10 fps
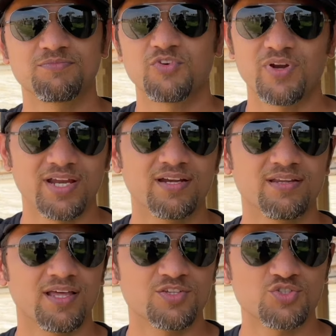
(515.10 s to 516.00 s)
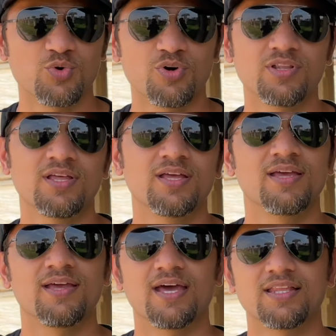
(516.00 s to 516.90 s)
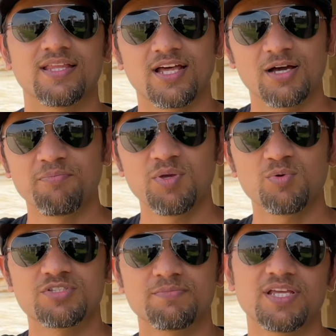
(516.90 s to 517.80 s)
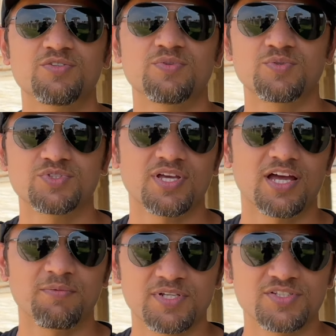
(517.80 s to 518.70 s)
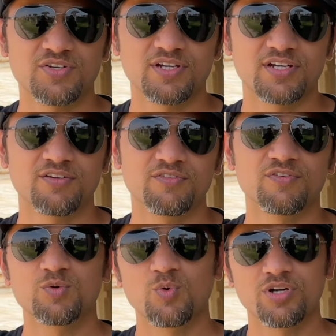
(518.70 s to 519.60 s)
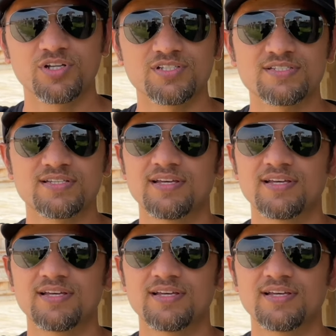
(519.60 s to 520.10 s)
trade and so on. And then Hampi was the place which was the administrative quarters.